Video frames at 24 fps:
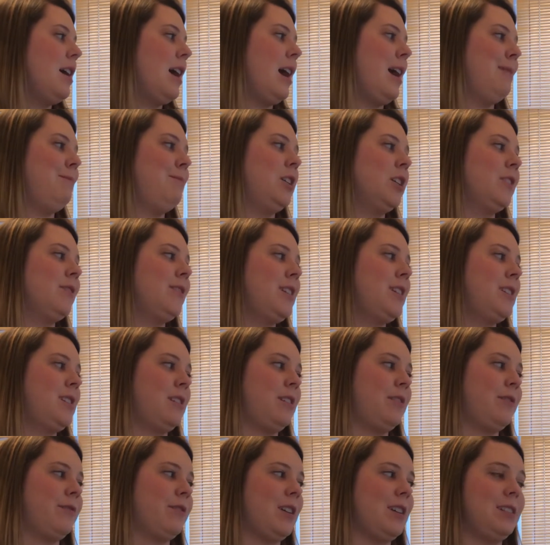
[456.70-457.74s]
I'm nervous
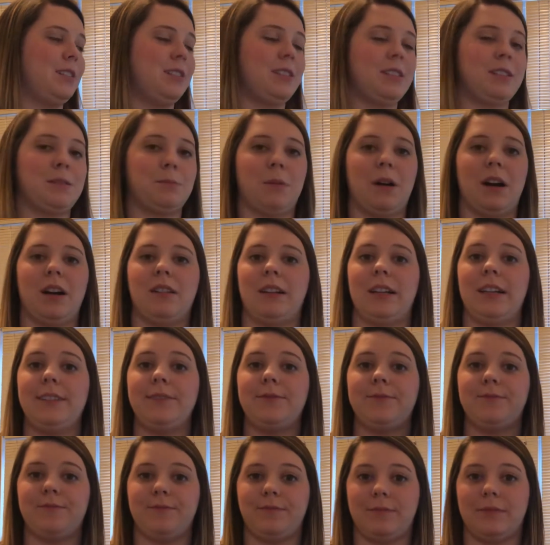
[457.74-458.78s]
up front in the
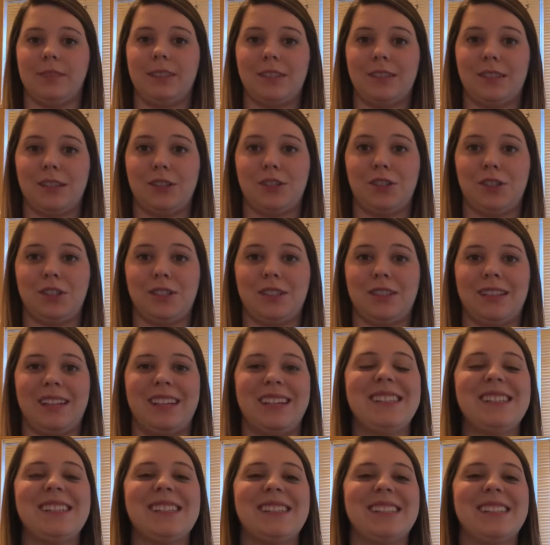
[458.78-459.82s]
spotlight, such as
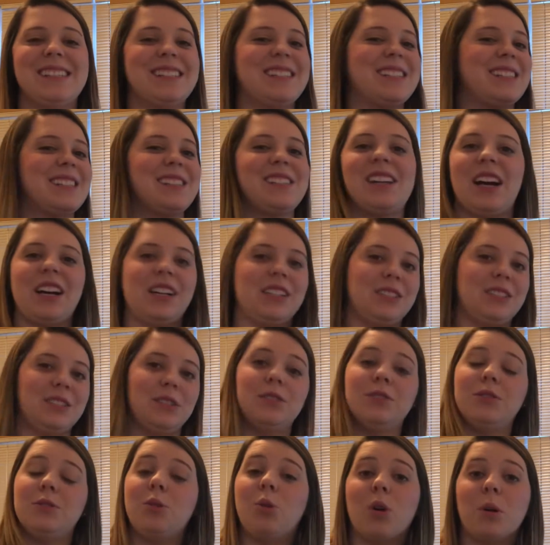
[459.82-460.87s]
this. This is not
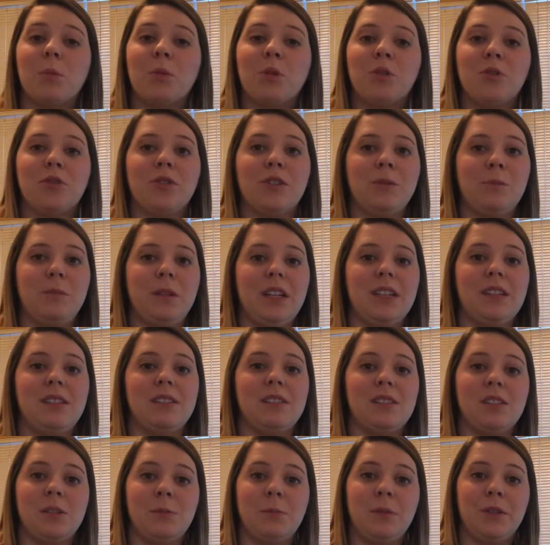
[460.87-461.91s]
normal for me
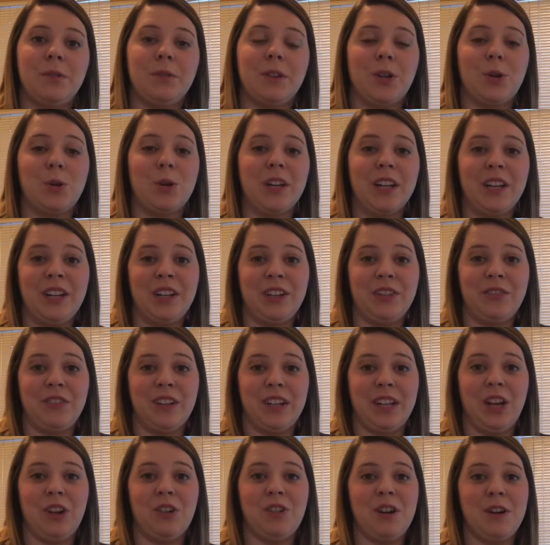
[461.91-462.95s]
to be recording a
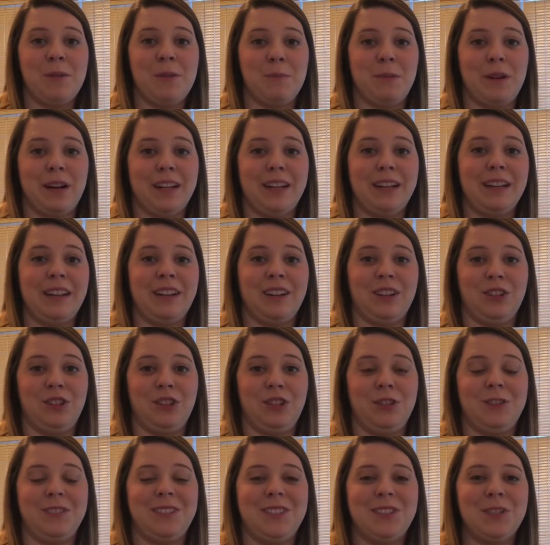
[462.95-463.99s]
video and putting it on
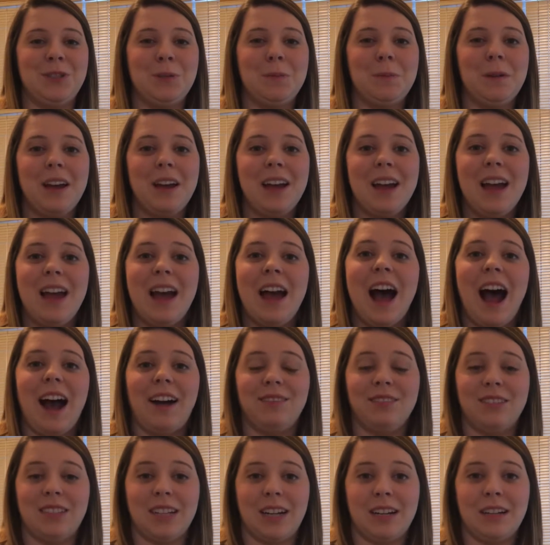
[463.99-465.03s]
YouTube.
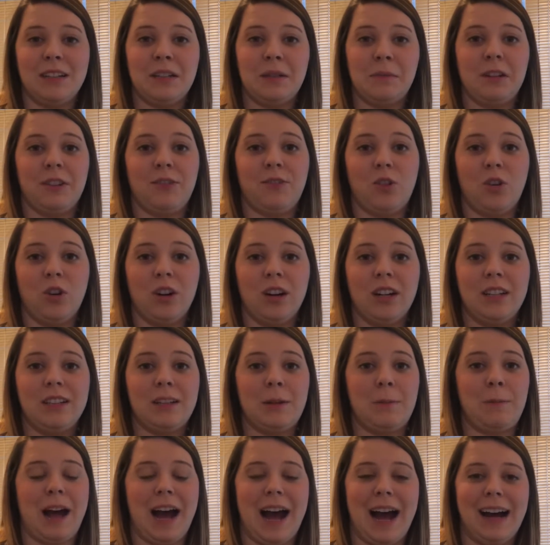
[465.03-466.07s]
I've done it before in
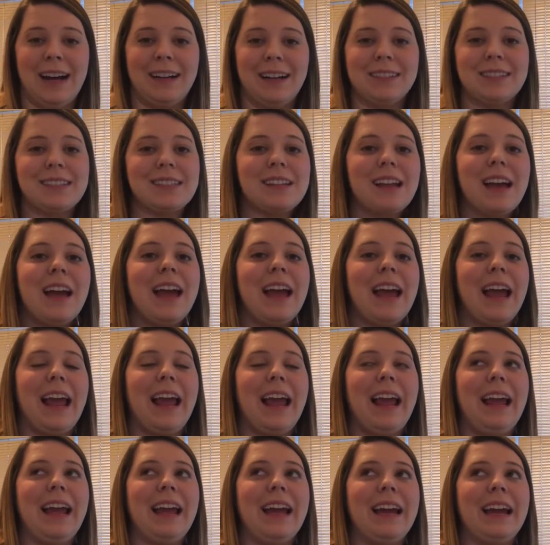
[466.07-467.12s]
the past,
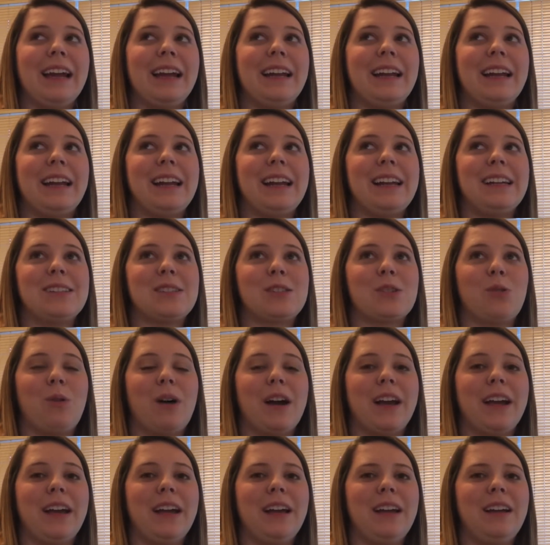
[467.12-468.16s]
and it's
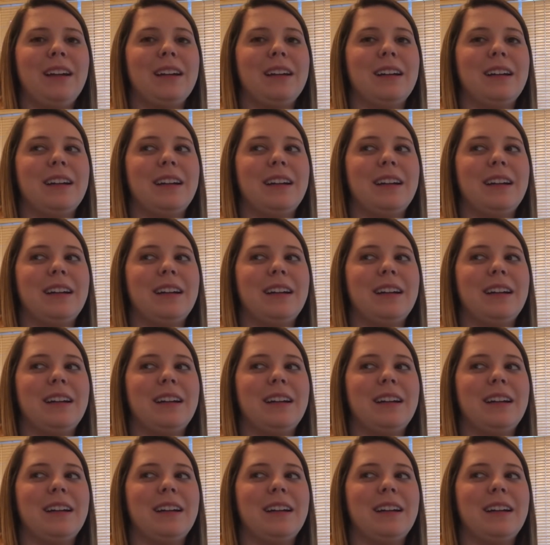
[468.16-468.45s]
quite